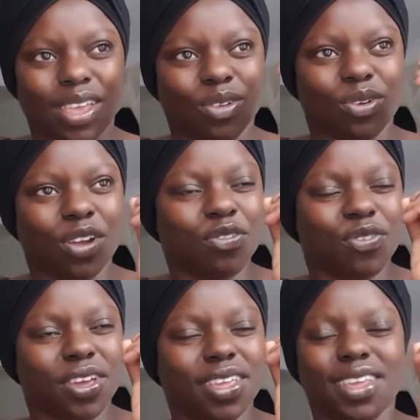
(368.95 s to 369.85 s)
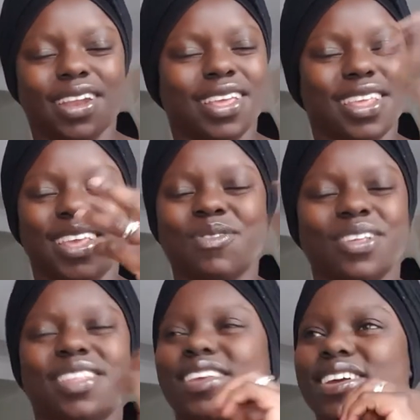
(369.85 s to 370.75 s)
You're trying to figure. It
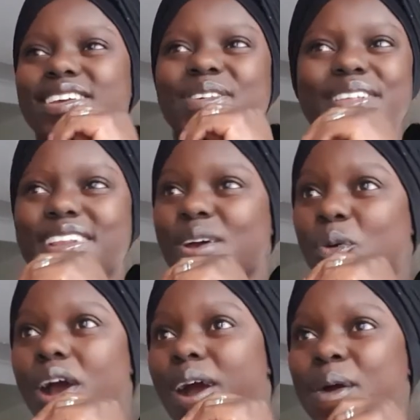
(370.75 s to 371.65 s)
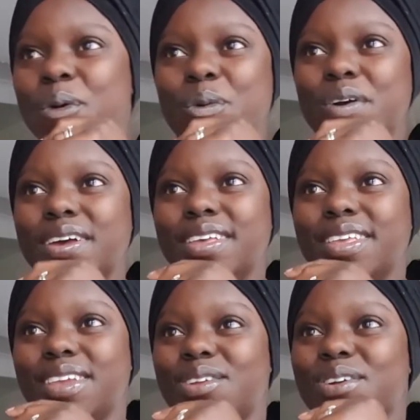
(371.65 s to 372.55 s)
was like, wow,
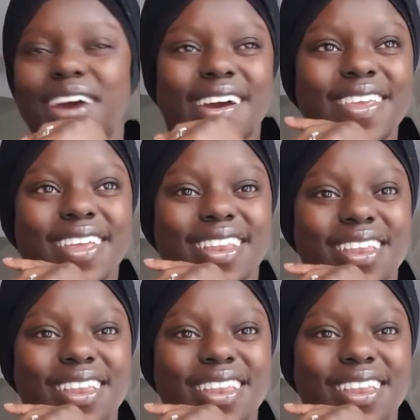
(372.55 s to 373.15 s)
you don't iron.